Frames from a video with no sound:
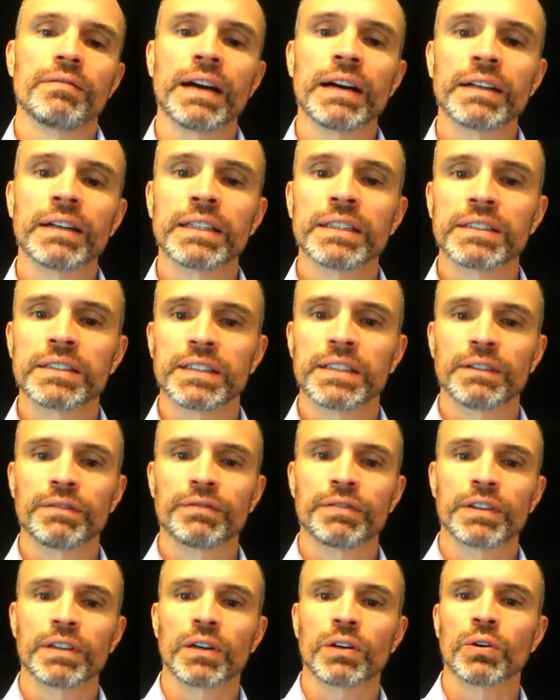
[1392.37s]
Variants
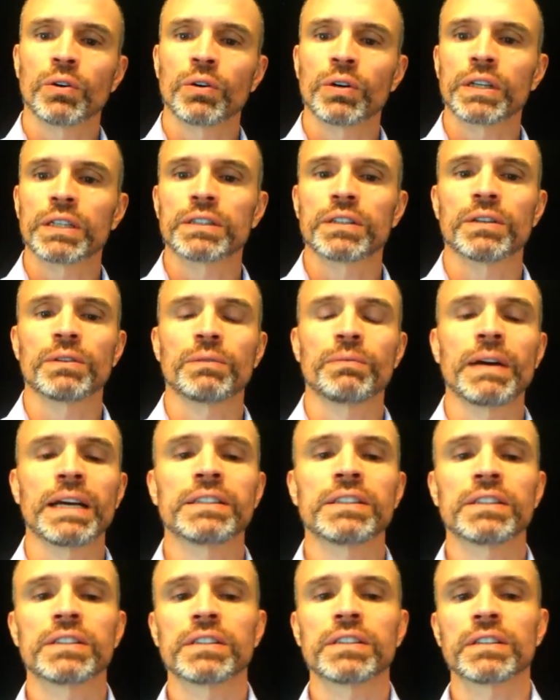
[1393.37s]
differ according to the
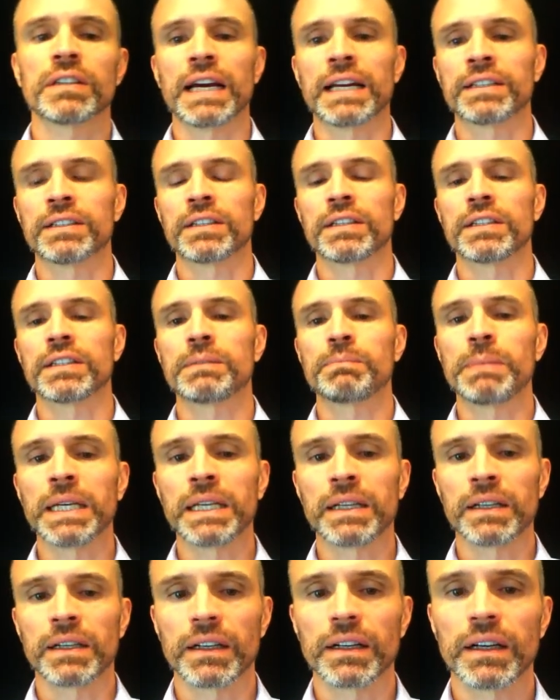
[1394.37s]
register and to the
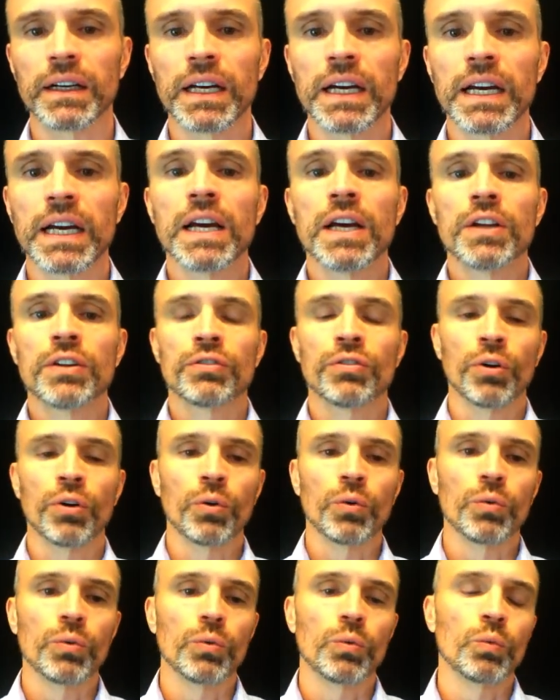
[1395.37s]
speaker.
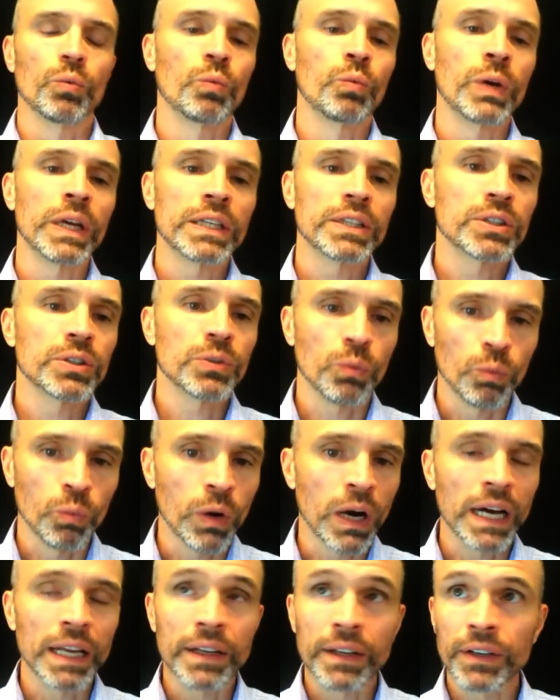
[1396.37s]
So which
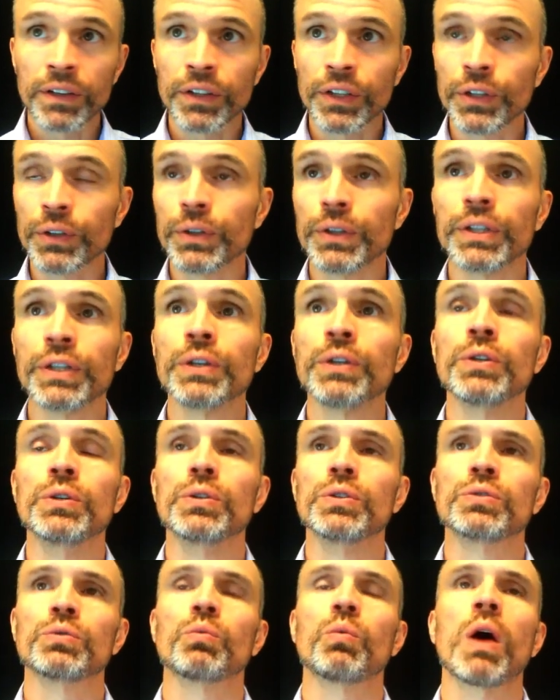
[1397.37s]
one do you
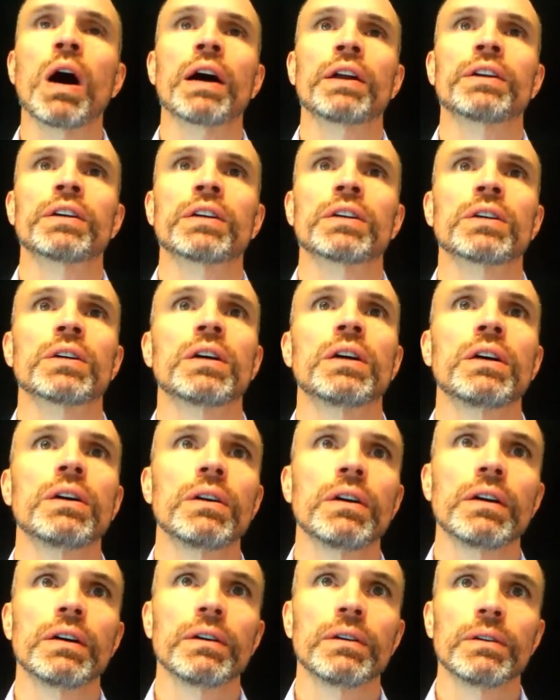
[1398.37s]
use? Water,
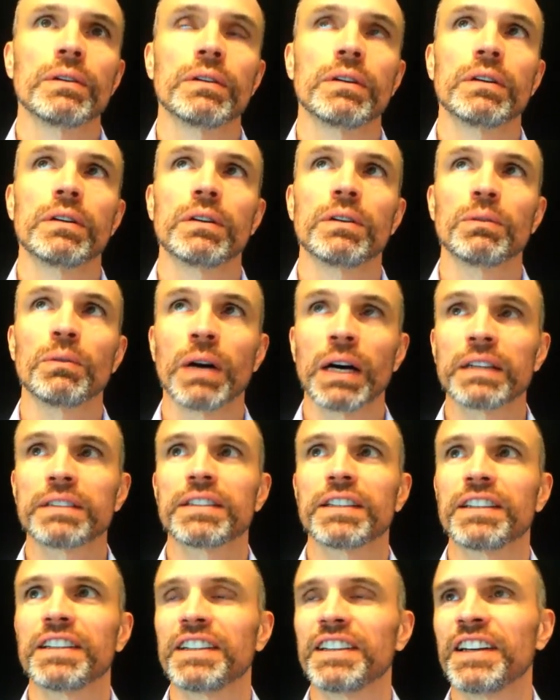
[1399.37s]

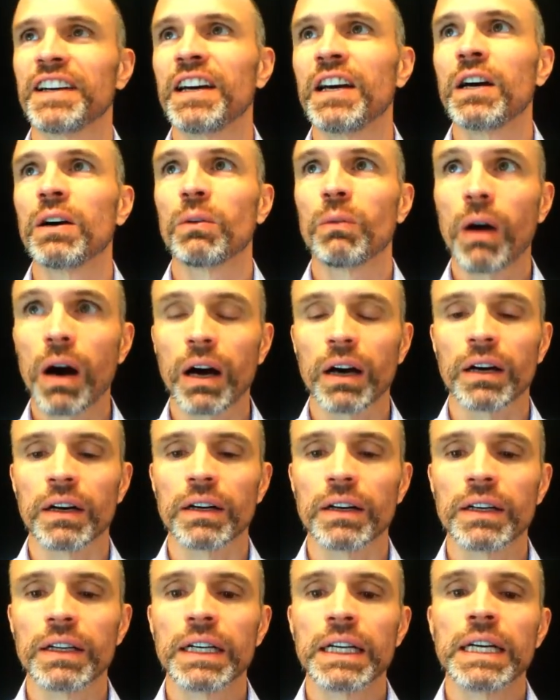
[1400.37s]
wata,
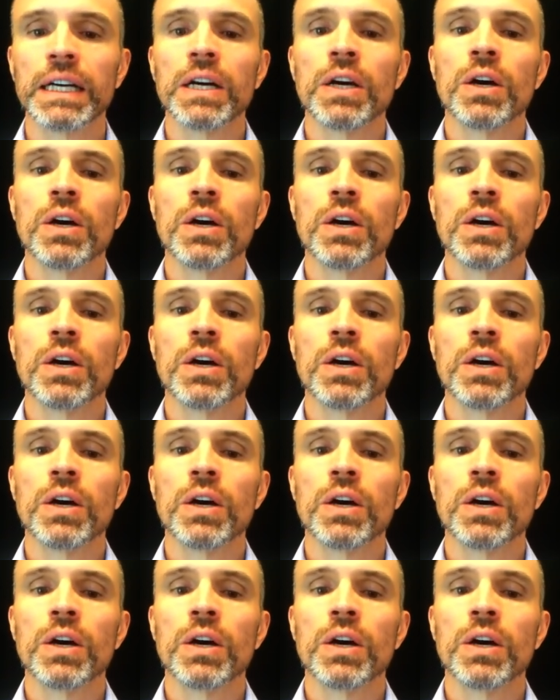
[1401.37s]
wa'a.